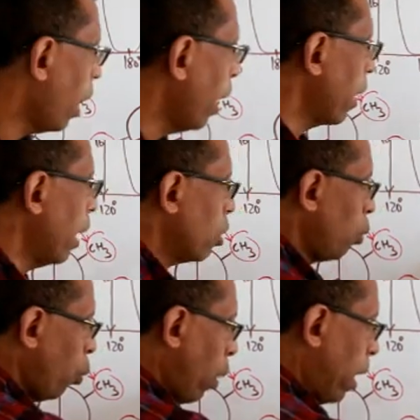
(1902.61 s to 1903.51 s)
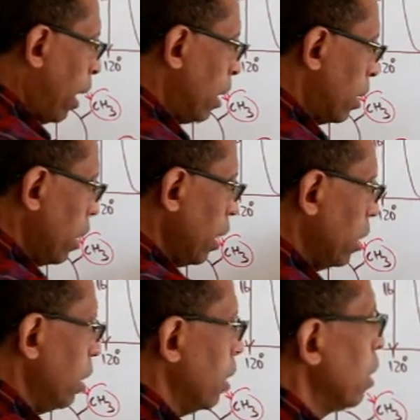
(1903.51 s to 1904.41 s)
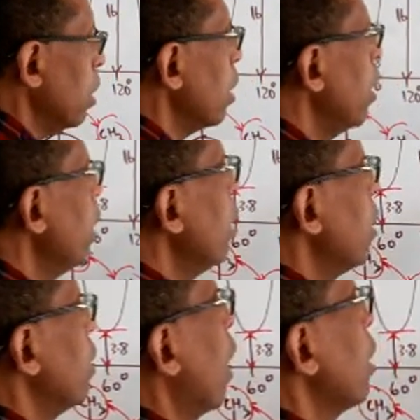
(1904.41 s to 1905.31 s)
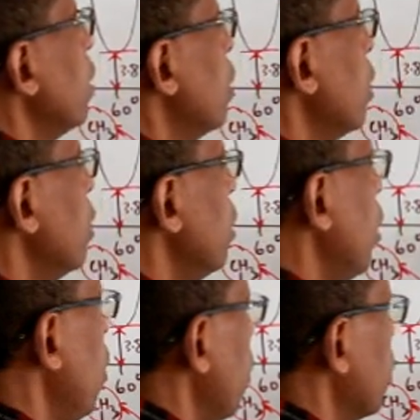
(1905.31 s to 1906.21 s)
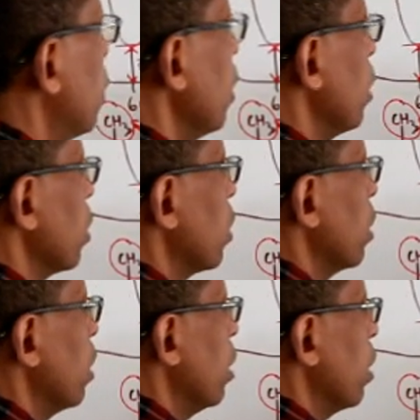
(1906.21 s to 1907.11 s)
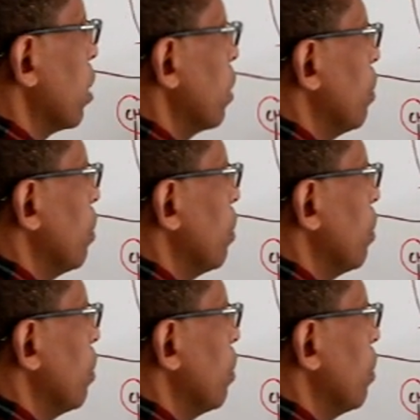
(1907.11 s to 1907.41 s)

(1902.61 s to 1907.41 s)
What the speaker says: are at 180 degrees, that is the lowest energy here.